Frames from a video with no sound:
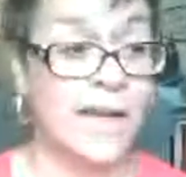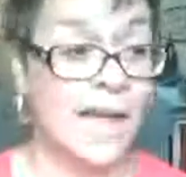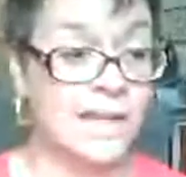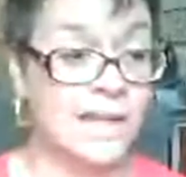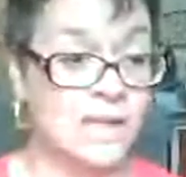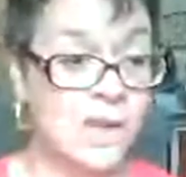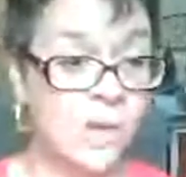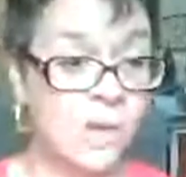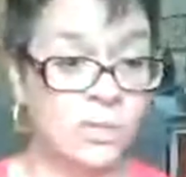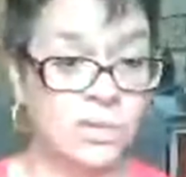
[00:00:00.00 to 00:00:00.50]
I
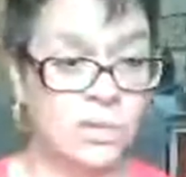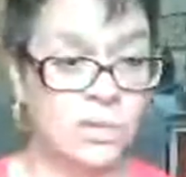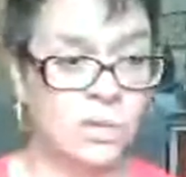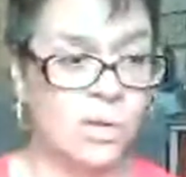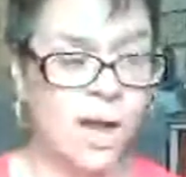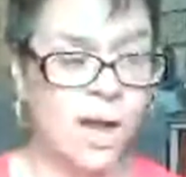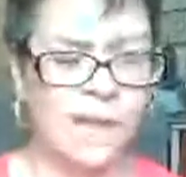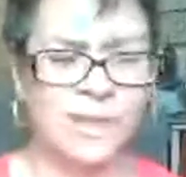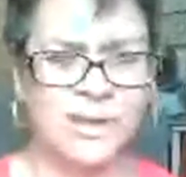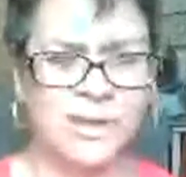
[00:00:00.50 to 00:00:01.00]
know 2
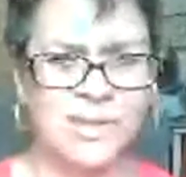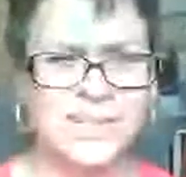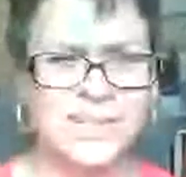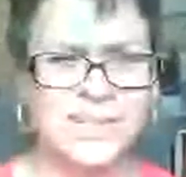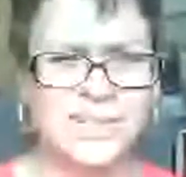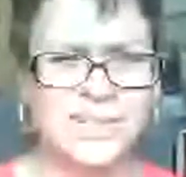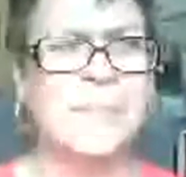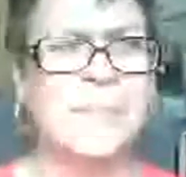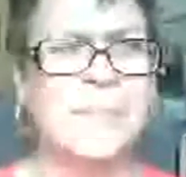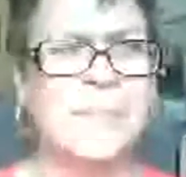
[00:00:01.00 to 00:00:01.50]
others
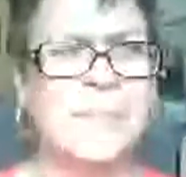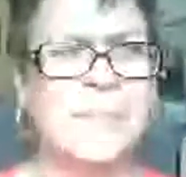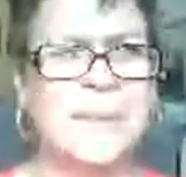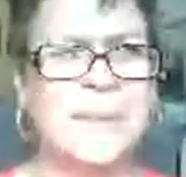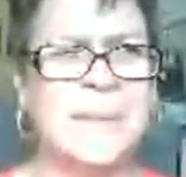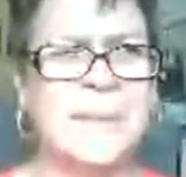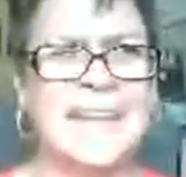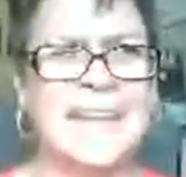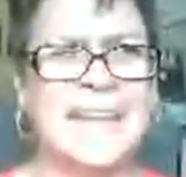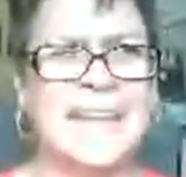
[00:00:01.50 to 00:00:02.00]
off the top of my head.